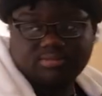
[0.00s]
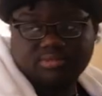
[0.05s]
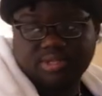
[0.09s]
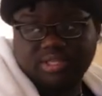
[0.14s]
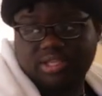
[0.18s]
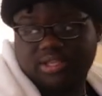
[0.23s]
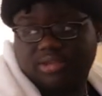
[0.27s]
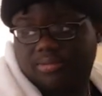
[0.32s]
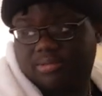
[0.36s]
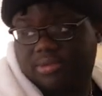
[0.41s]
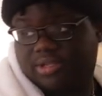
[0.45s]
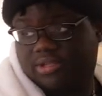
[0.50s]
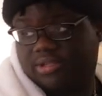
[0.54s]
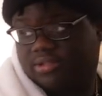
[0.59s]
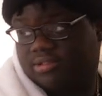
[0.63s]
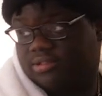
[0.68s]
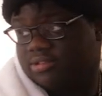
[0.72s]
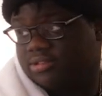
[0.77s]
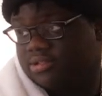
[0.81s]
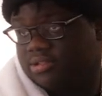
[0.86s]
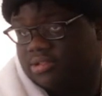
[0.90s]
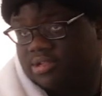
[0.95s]
Yeah, man.
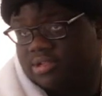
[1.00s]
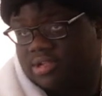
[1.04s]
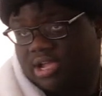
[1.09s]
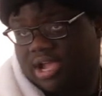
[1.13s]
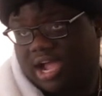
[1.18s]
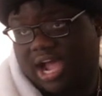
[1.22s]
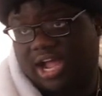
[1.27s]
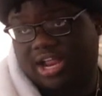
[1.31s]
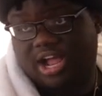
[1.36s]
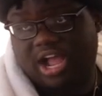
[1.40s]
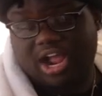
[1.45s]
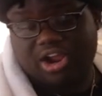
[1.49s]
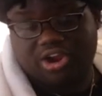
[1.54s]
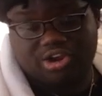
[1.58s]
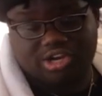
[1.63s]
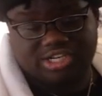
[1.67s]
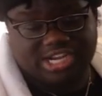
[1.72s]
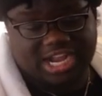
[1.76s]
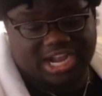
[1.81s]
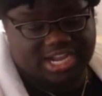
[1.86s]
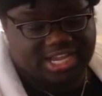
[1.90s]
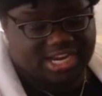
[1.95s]
I, I
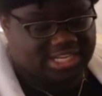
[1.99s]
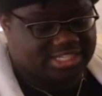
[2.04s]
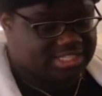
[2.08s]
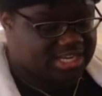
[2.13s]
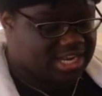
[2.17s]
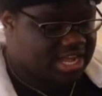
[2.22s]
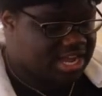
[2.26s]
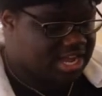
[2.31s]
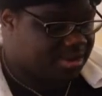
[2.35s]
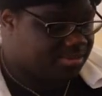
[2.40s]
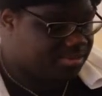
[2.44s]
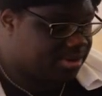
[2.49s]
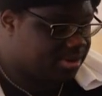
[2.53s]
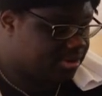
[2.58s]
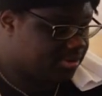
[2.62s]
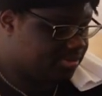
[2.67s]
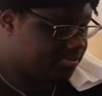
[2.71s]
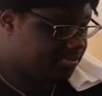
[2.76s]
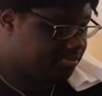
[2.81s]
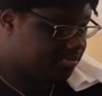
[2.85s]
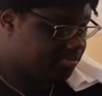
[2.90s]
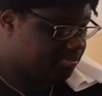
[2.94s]
heard y'all can not slide, bro.
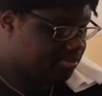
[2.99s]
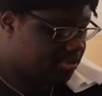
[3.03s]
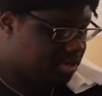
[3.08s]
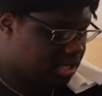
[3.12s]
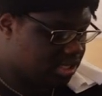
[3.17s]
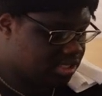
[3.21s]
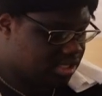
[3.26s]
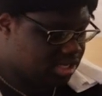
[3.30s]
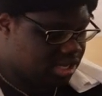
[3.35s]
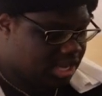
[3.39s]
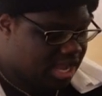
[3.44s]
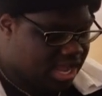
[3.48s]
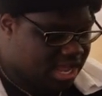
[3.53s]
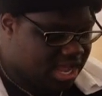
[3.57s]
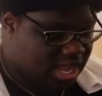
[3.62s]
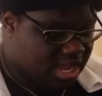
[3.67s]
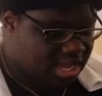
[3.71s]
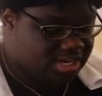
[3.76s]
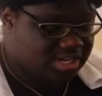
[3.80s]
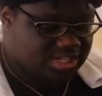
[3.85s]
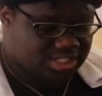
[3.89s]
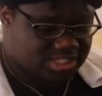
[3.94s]
Cause uh,
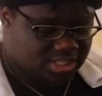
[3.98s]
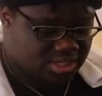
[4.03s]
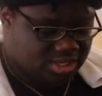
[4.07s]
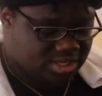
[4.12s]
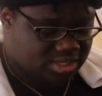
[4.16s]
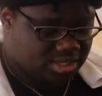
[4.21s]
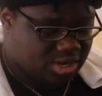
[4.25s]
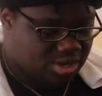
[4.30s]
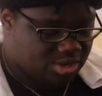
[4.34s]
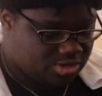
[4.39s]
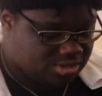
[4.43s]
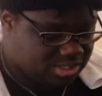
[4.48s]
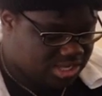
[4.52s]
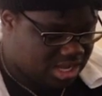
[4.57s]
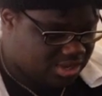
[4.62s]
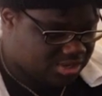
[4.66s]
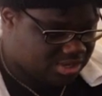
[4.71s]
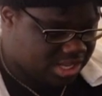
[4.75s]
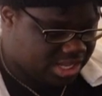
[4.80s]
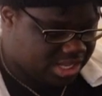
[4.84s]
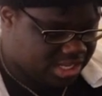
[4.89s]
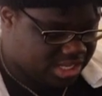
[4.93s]
I, I understood though, so I
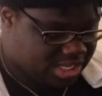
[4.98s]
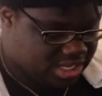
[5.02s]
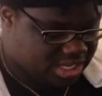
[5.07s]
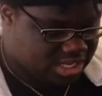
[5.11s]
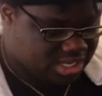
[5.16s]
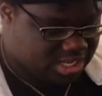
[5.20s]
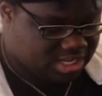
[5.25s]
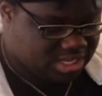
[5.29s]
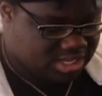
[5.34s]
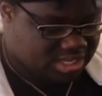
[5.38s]
like, yeah.